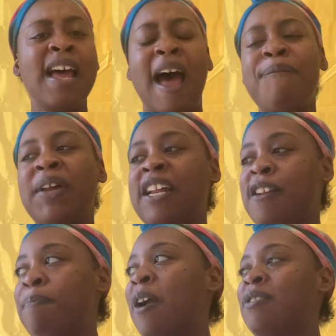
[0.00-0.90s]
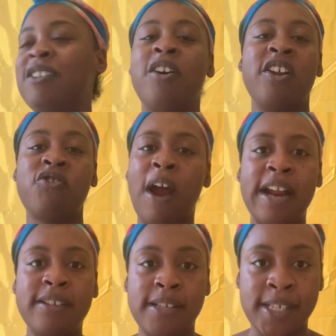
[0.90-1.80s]
I feel like this person's going to try
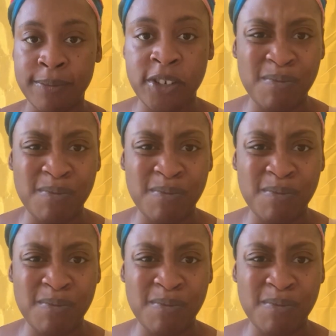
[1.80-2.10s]
some,